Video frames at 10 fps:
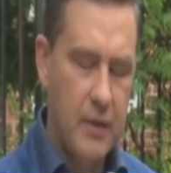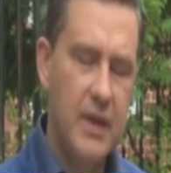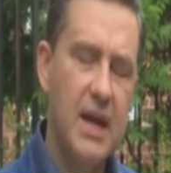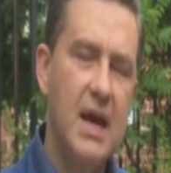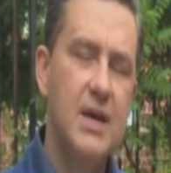
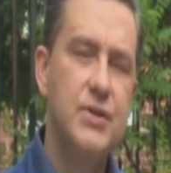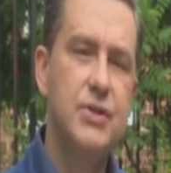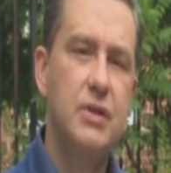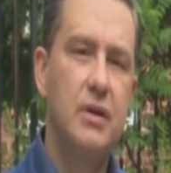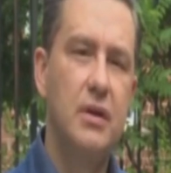that
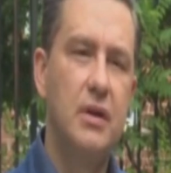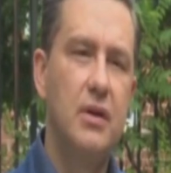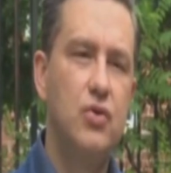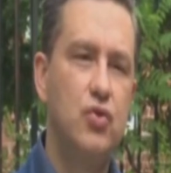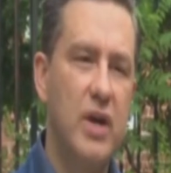has
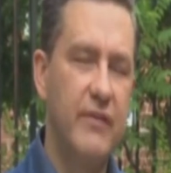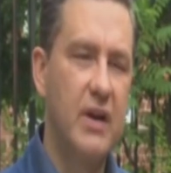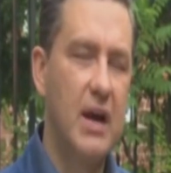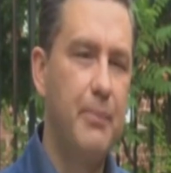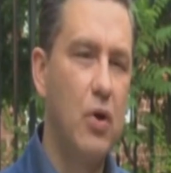
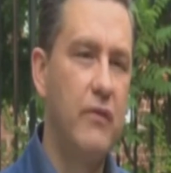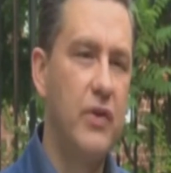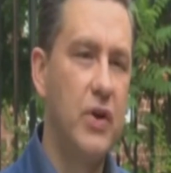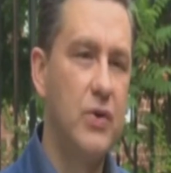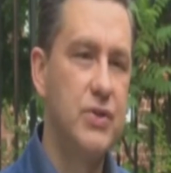driven up
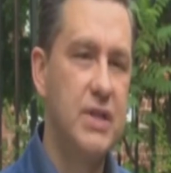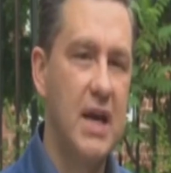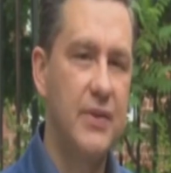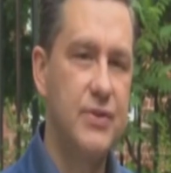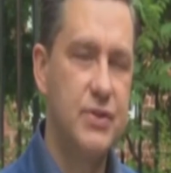overdose
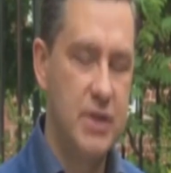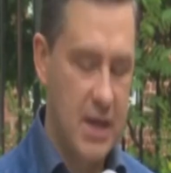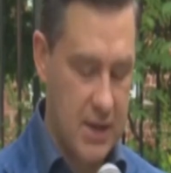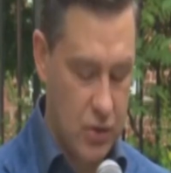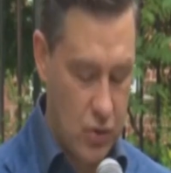deaths
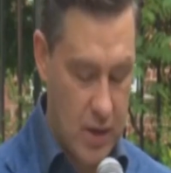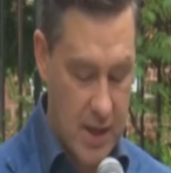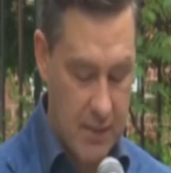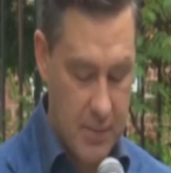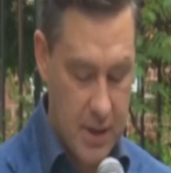and
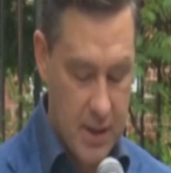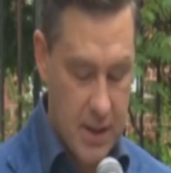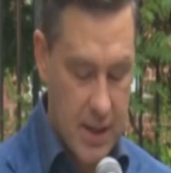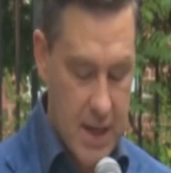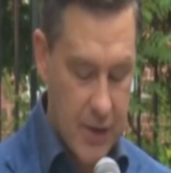crime
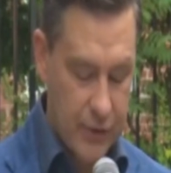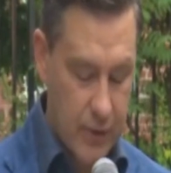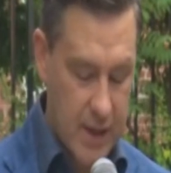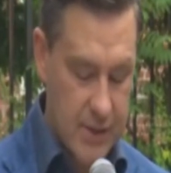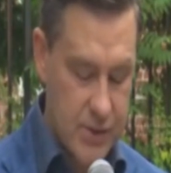and now
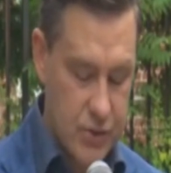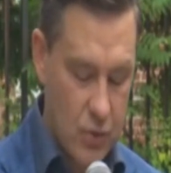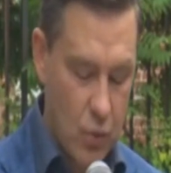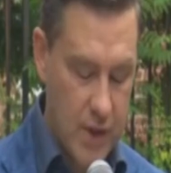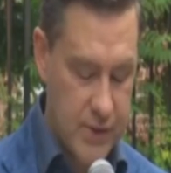threatens
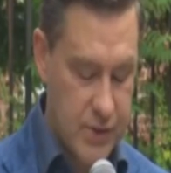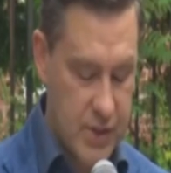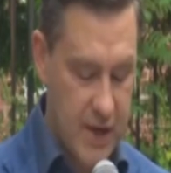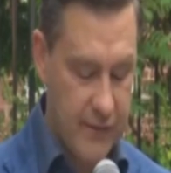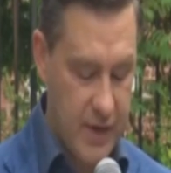once
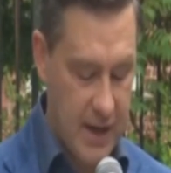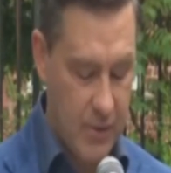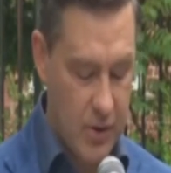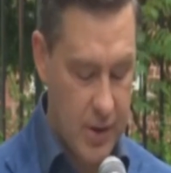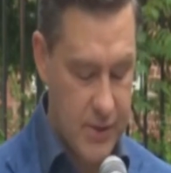safe
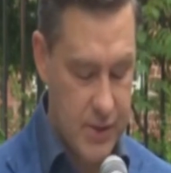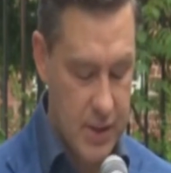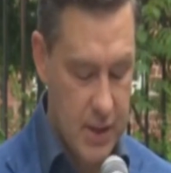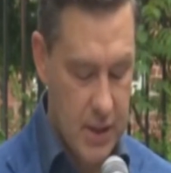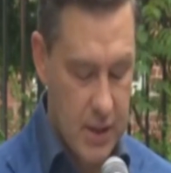neighborhoods.
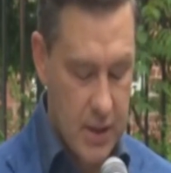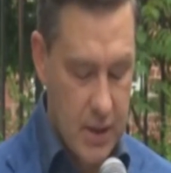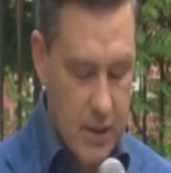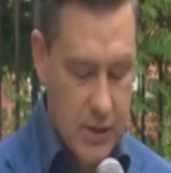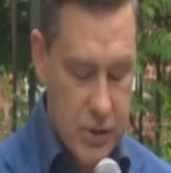
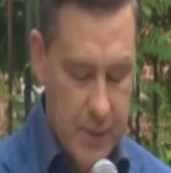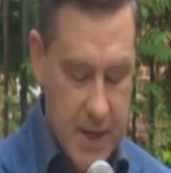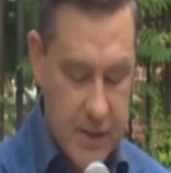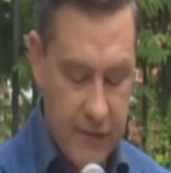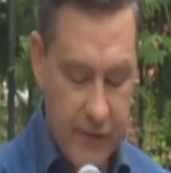
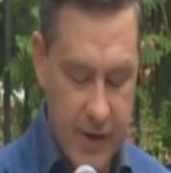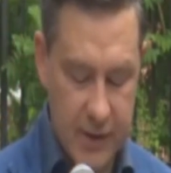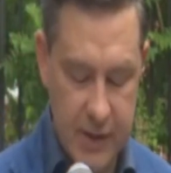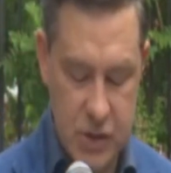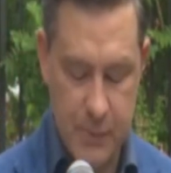Despite the
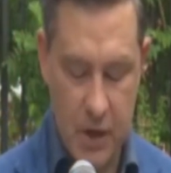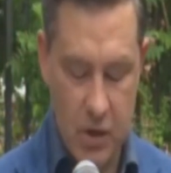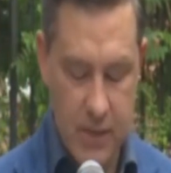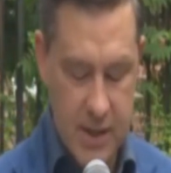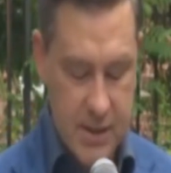failed
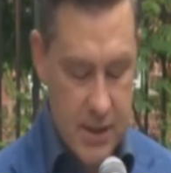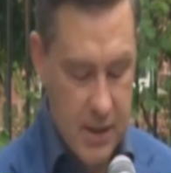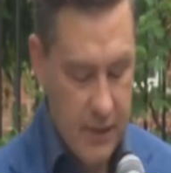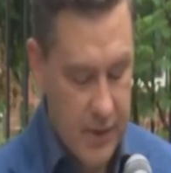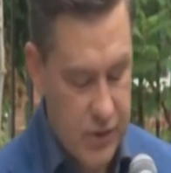experiment
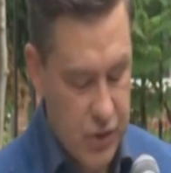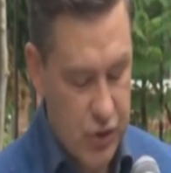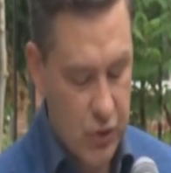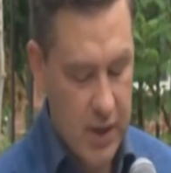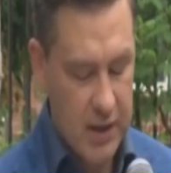that's
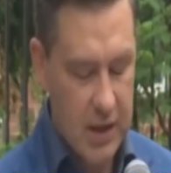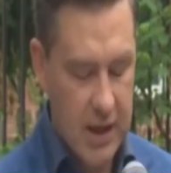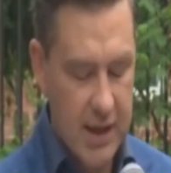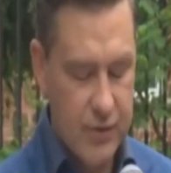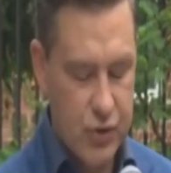destroying
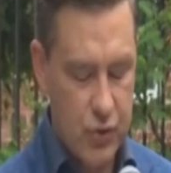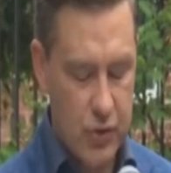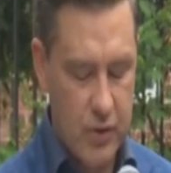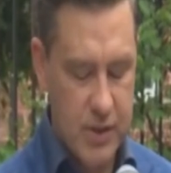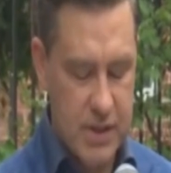lives,
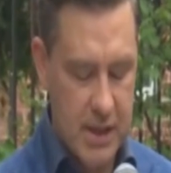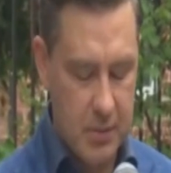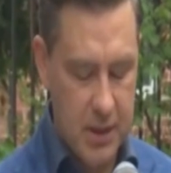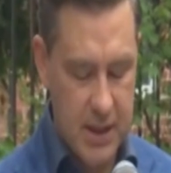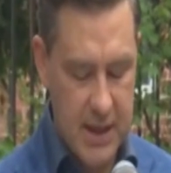Trudeau is
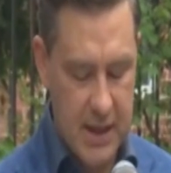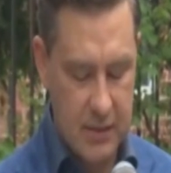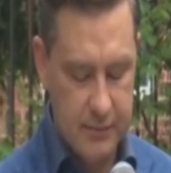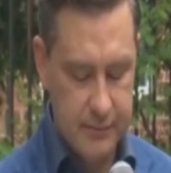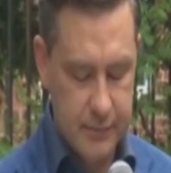doubling
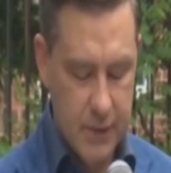down